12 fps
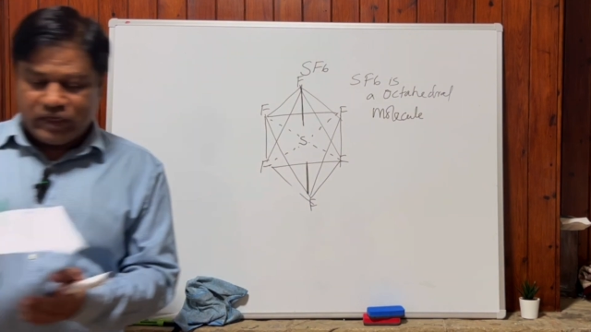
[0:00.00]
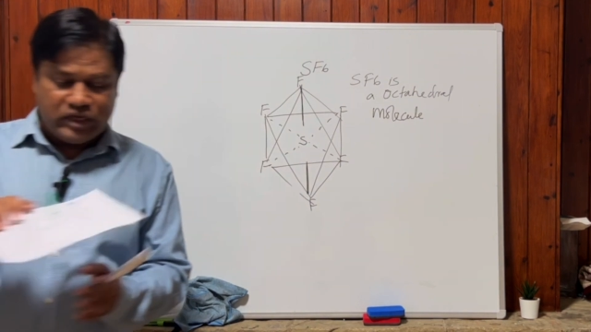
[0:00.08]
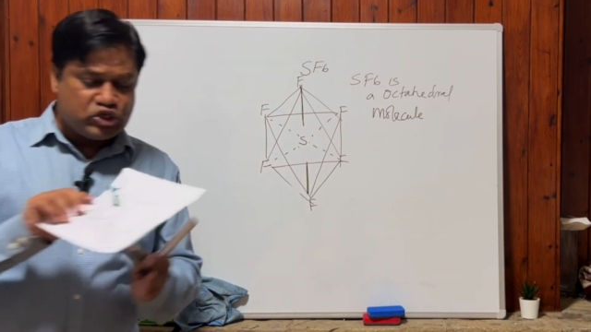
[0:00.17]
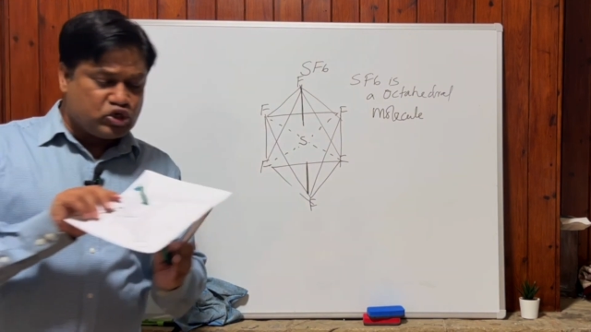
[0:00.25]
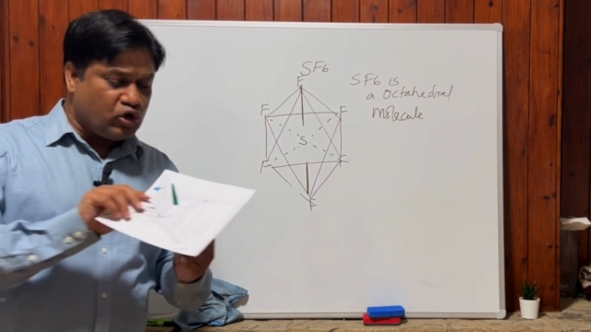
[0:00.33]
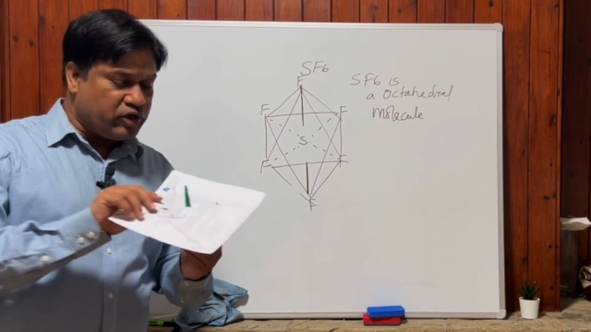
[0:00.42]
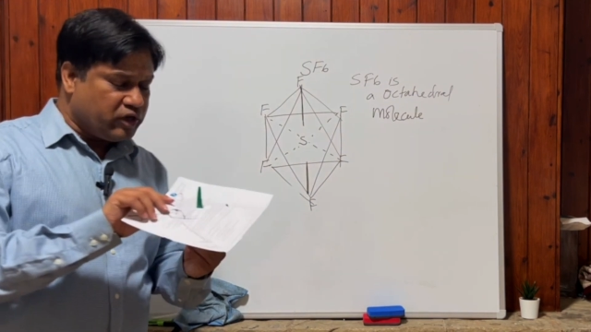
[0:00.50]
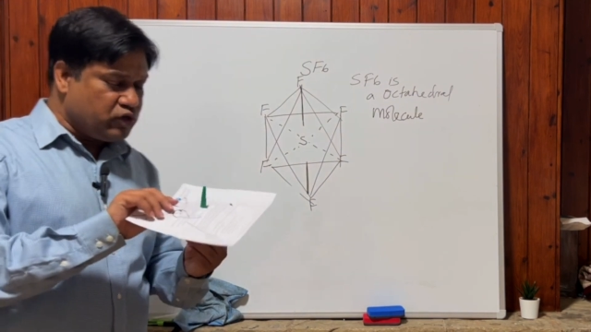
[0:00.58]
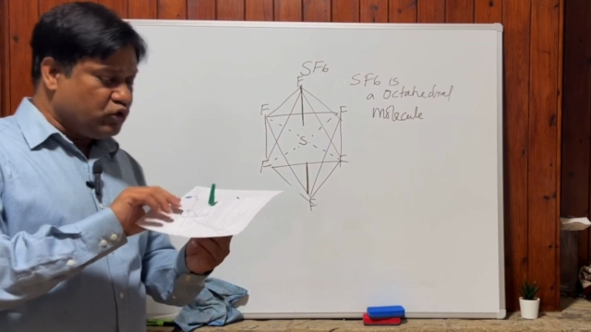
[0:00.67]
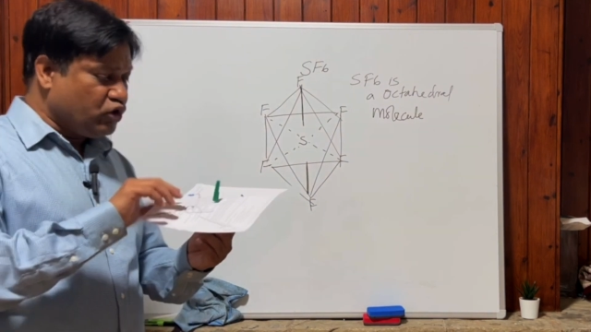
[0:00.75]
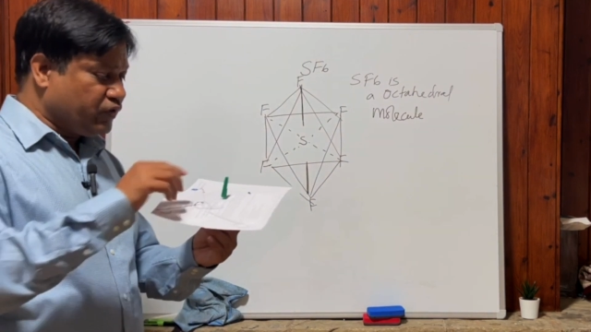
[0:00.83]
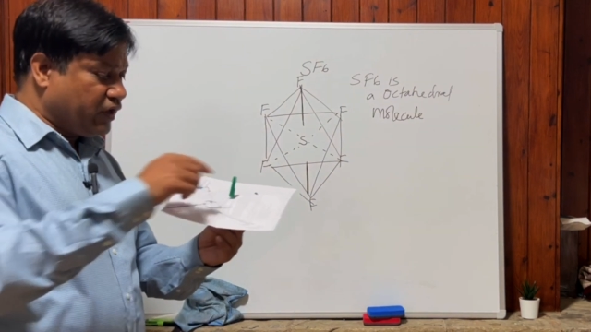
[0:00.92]
Each corner,
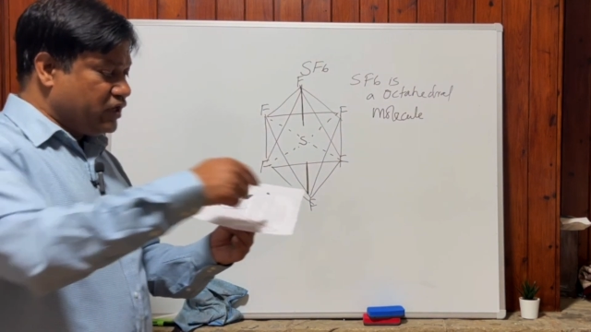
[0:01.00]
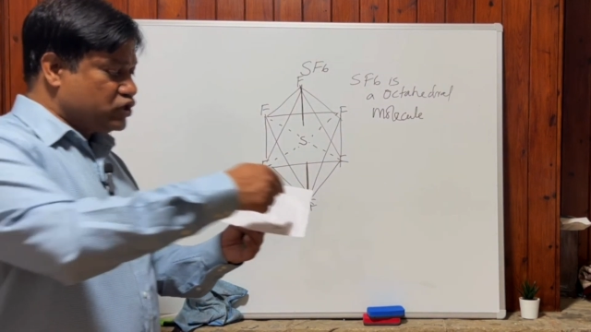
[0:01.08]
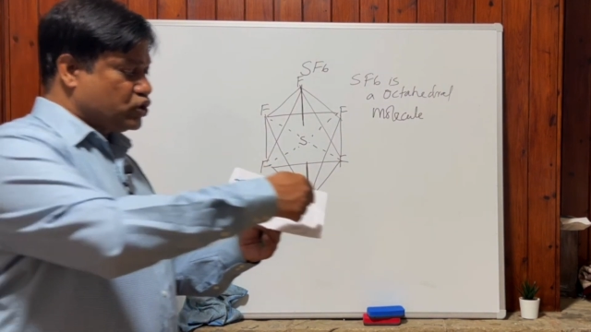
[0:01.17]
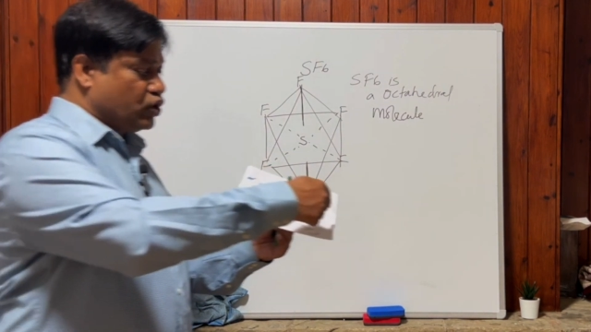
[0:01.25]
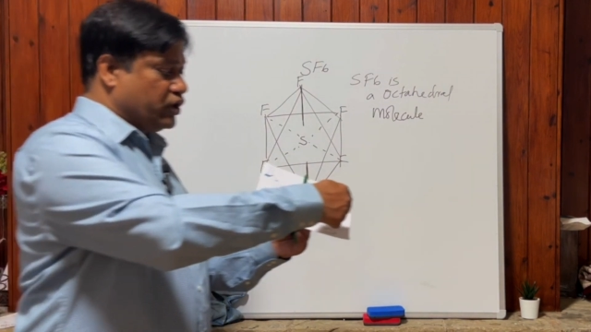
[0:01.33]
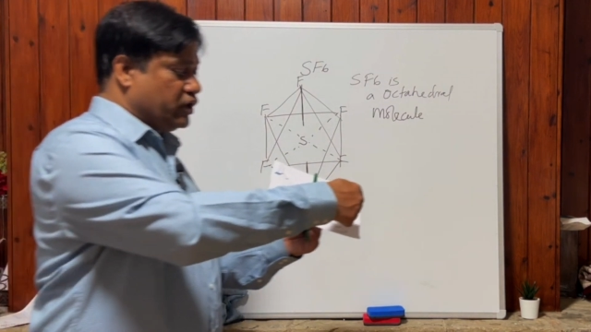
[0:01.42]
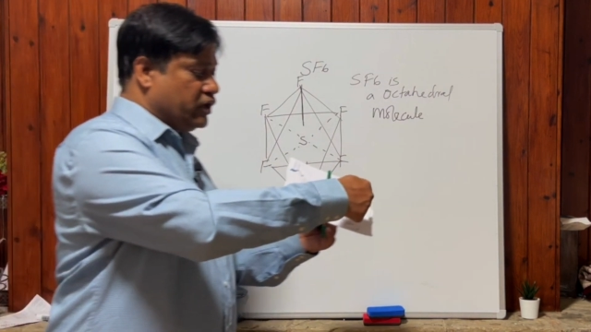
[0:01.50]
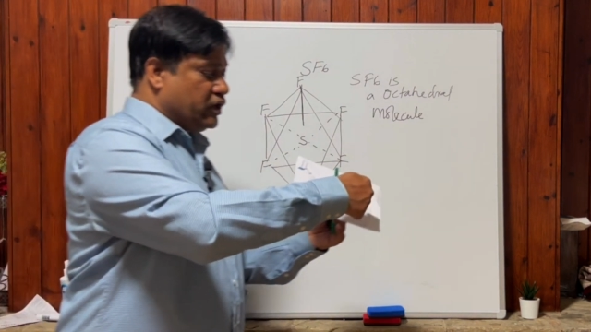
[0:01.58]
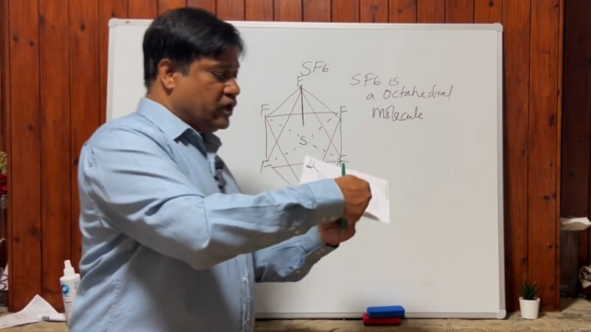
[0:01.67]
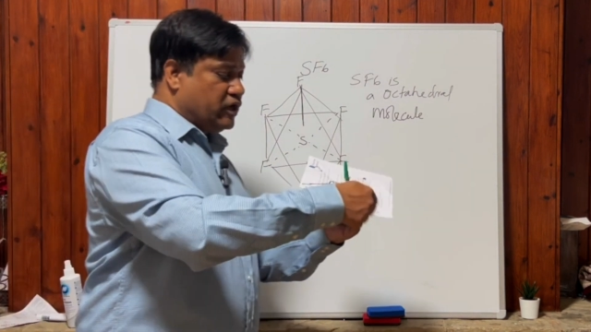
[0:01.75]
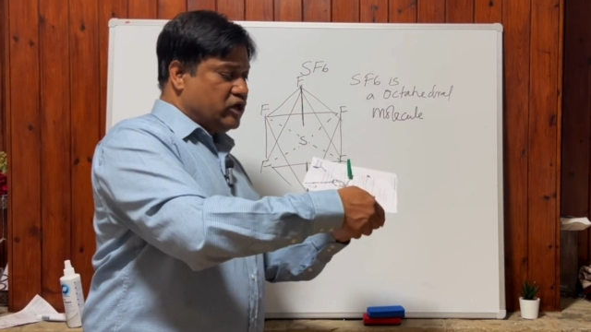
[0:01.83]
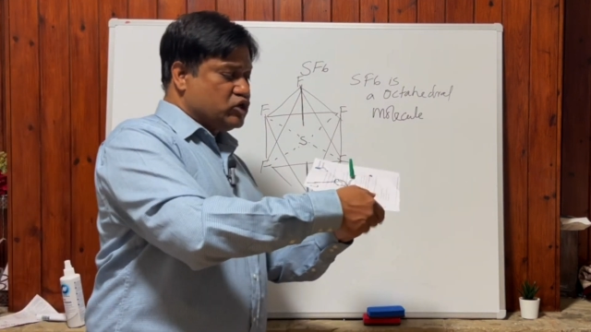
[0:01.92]
you know that each corner
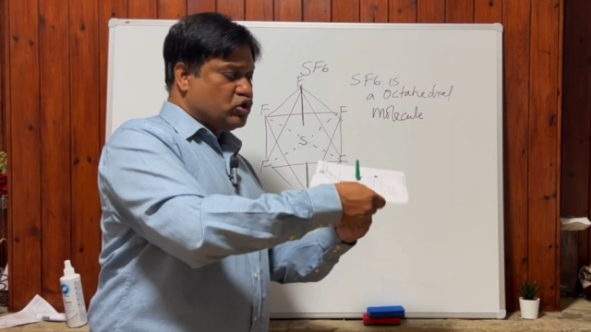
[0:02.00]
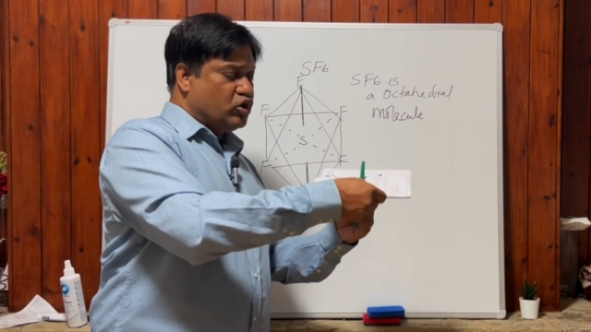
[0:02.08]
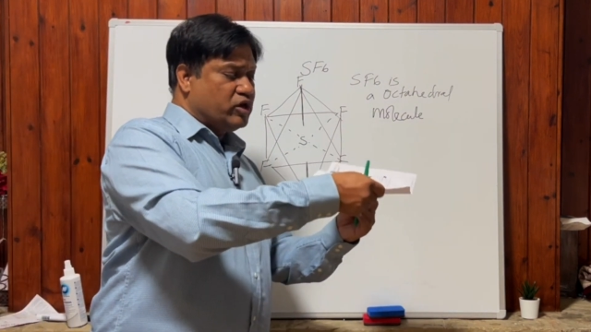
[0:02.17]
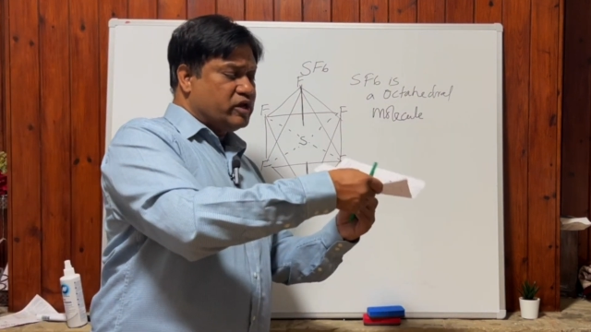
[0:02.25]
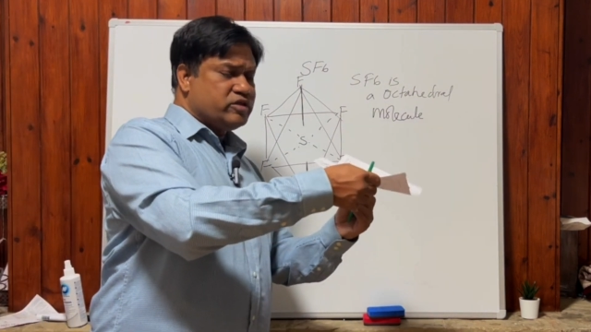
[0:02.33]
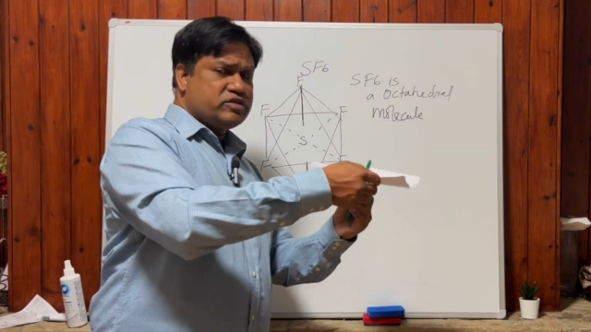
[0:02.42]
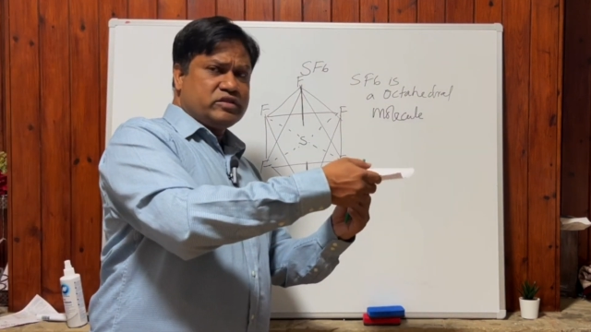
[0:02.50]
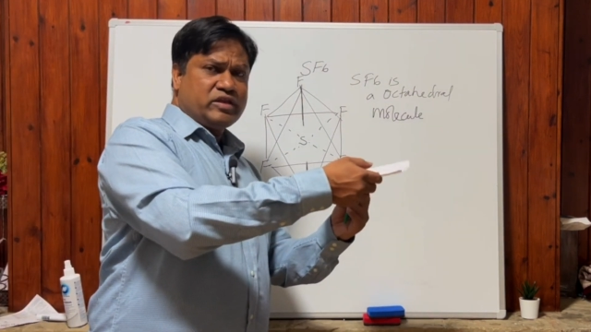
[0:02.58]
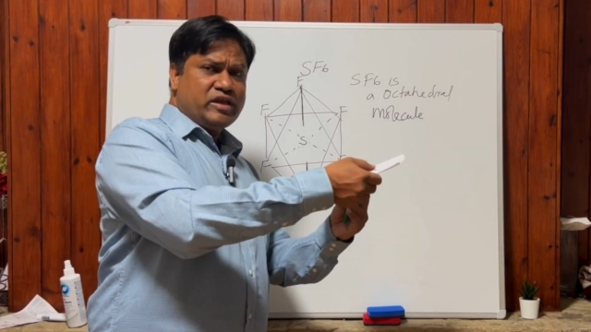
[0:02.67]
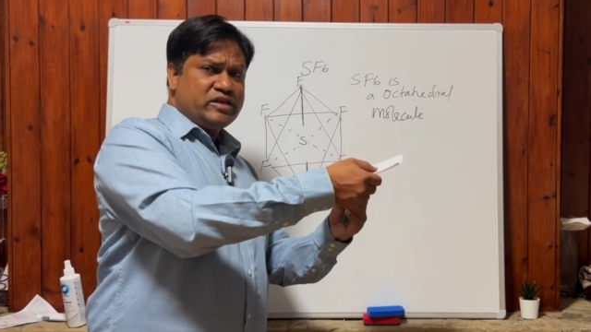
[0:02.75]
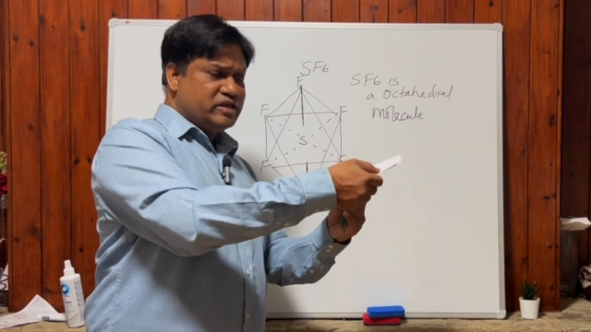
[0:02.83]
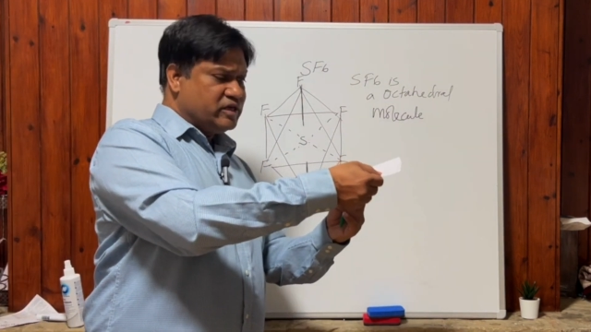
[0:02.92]
is
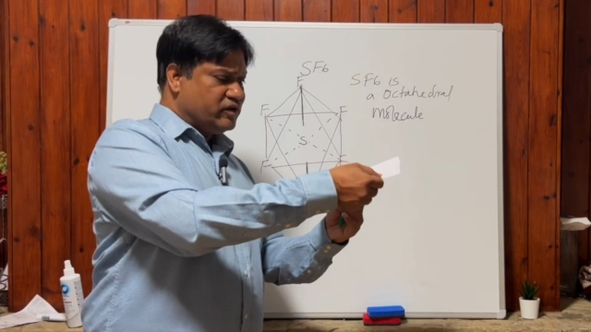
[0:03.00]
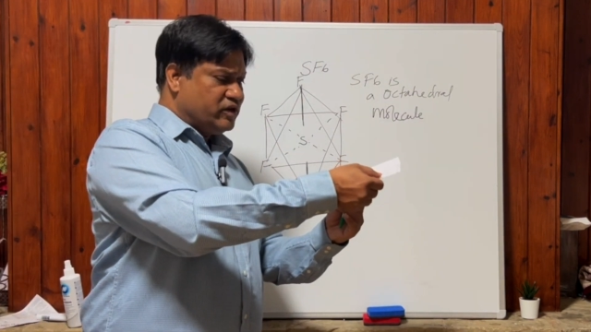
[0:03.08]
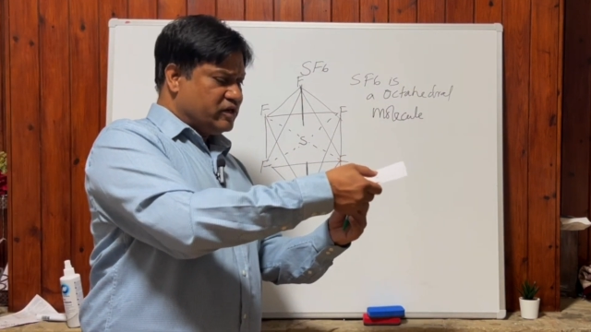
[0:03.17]
90 degree,